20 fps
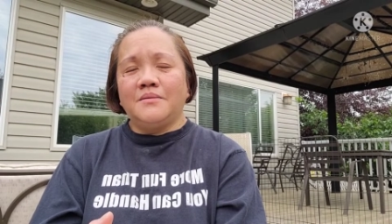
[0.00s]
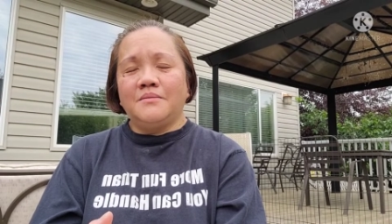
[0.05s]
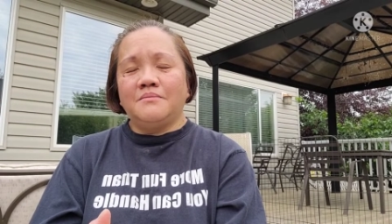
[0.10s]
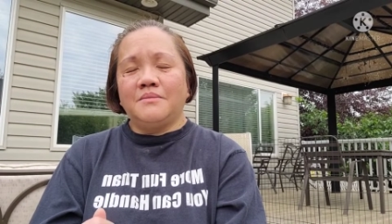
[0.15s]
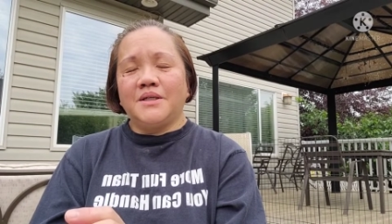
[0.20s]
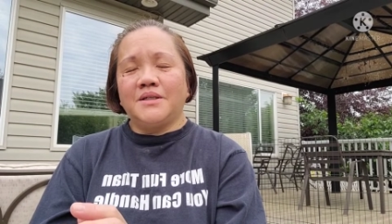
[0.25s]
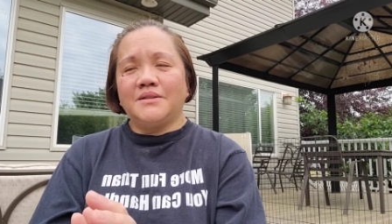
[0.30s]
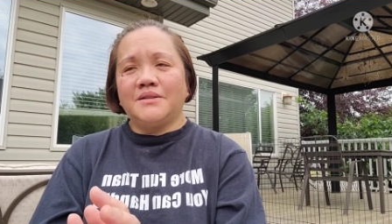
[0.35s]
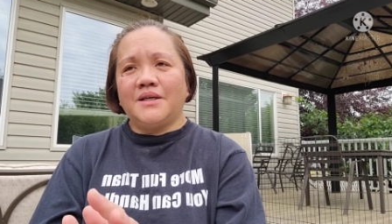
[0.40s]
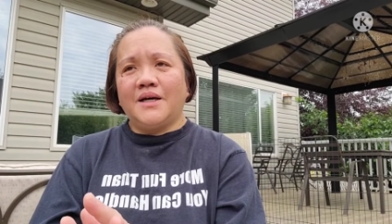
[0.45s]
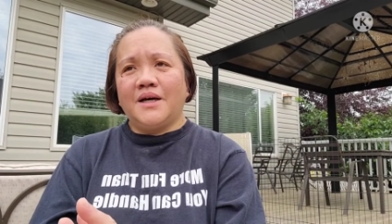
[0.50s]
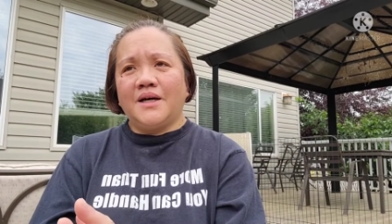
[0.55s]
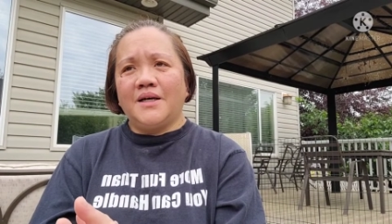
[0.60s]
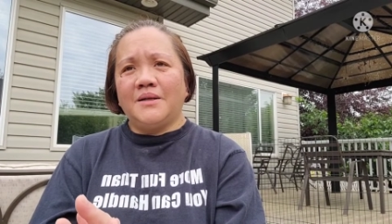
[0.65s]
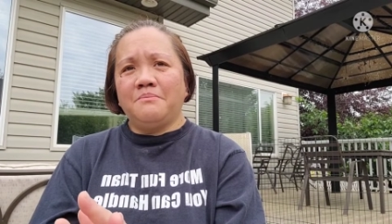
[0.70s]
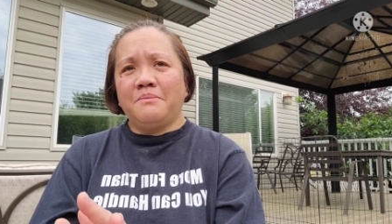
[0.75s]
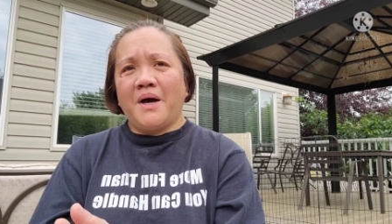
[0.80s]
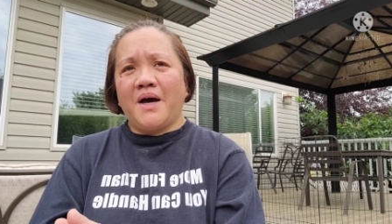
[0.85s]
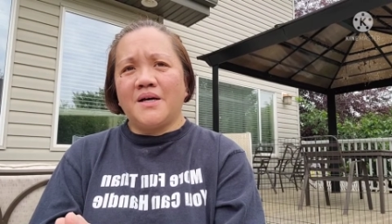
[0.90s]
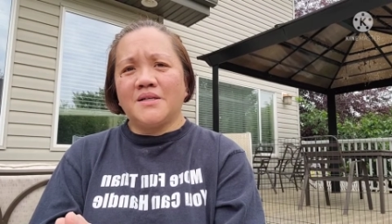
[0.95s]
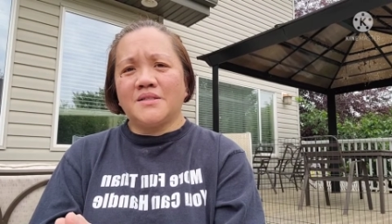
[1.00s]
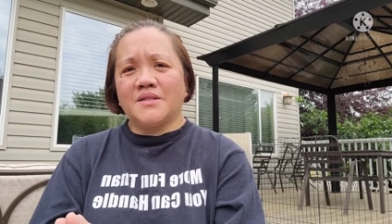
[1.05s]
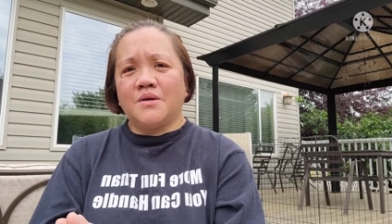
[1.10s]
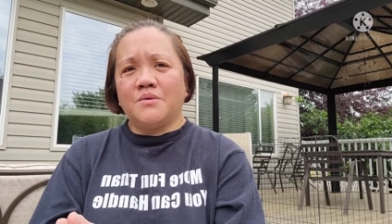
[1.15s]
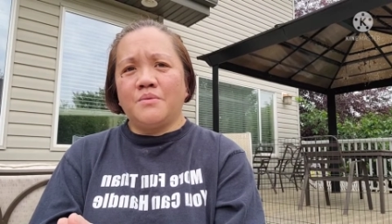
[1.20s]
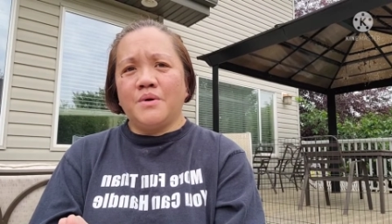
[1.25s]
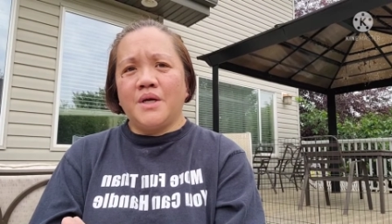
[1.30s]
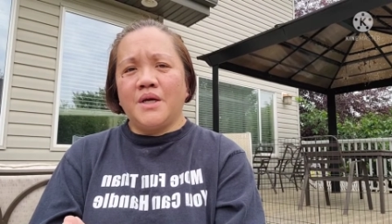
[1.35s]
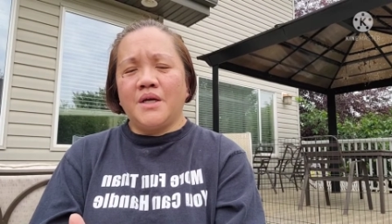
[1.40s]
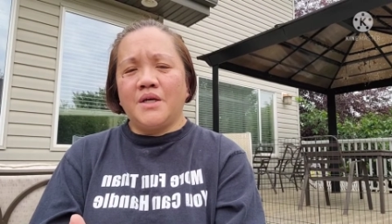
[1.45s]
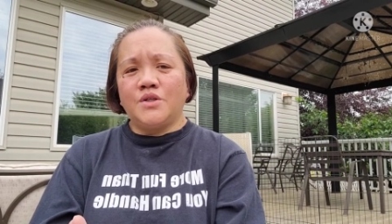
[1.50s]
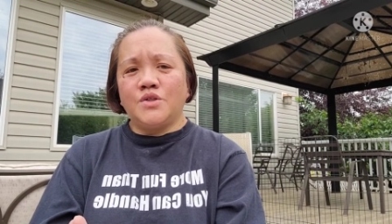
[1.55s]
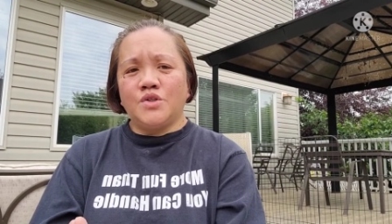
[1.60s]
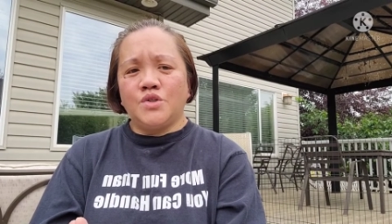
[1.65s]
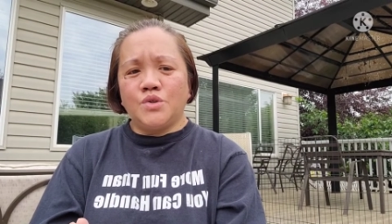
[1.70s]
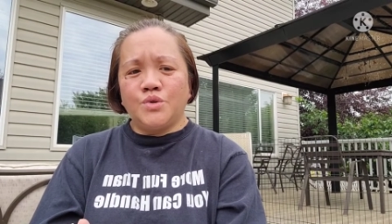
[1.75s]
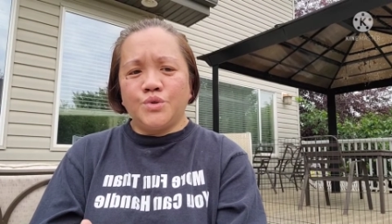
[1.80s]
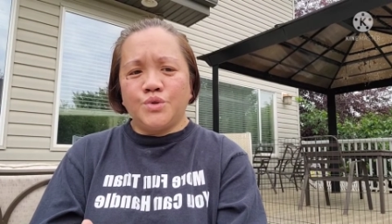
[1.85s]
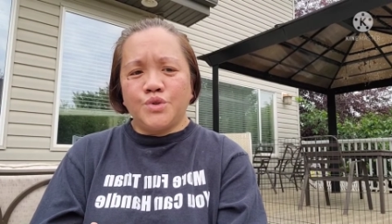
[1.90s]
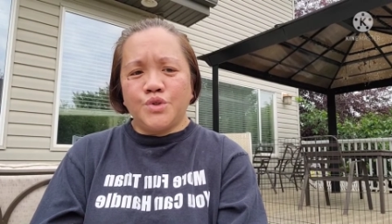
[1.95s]
my dad passed away
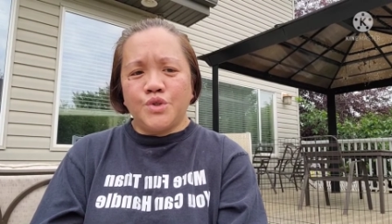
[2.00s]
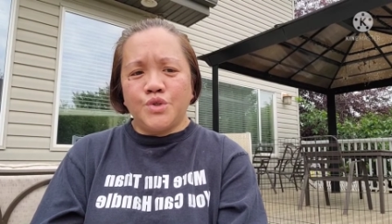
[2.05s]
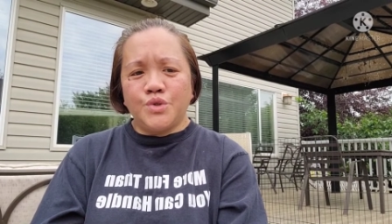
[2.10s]
due